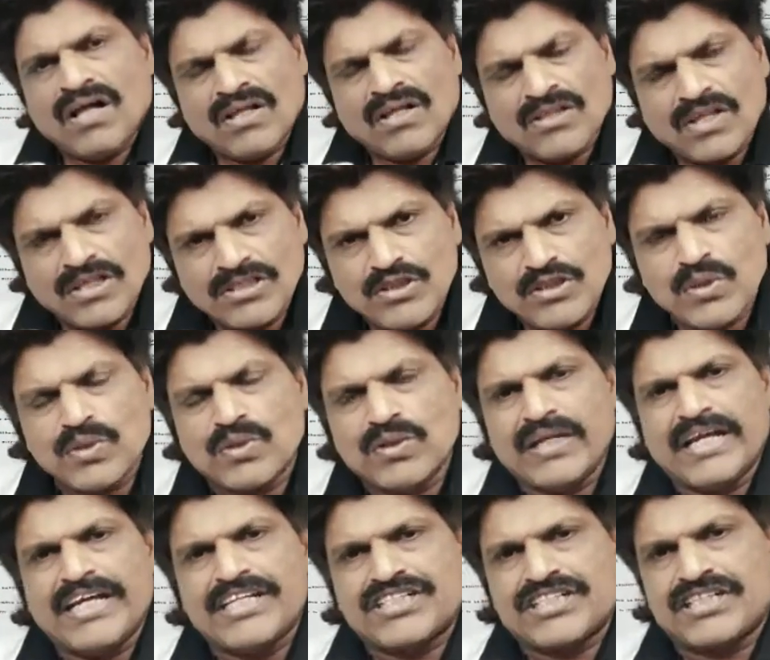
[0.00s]
the
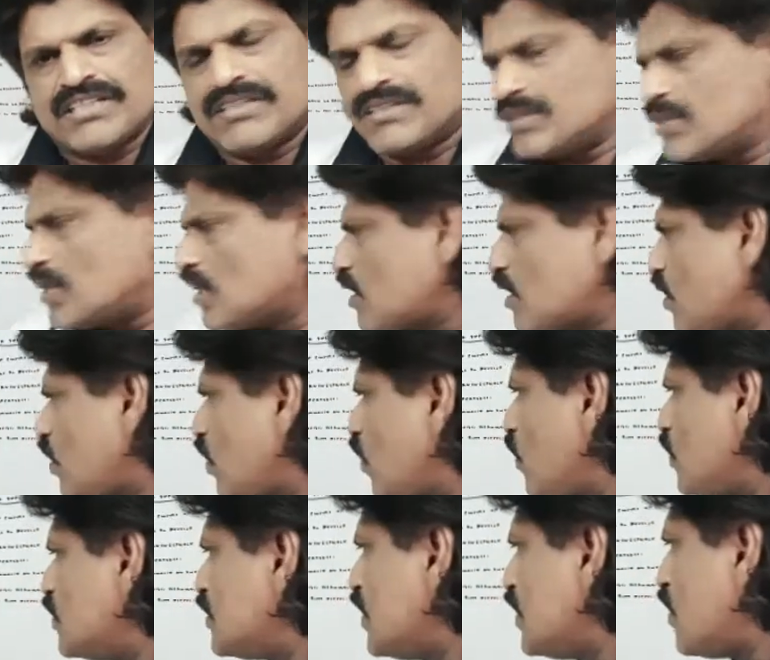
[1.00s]
neurulation, the
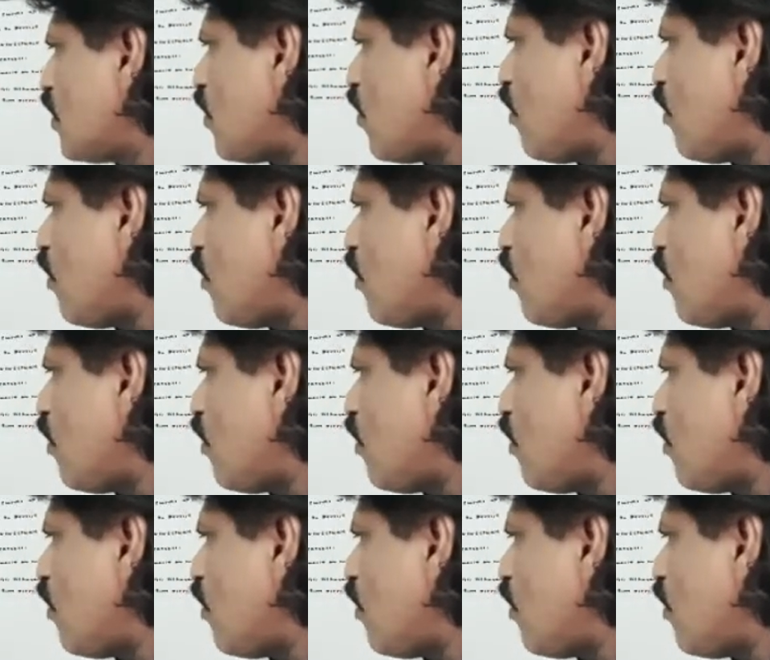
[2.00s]
closure